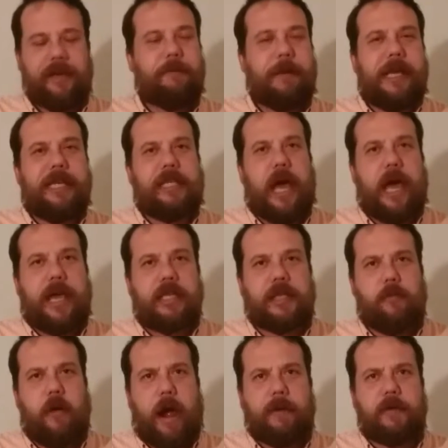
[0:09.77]
Please like and
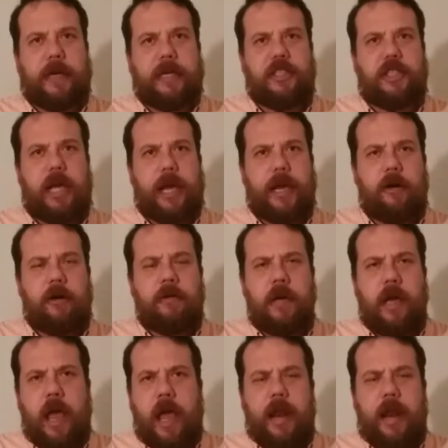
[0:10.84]
subscribe to my channel.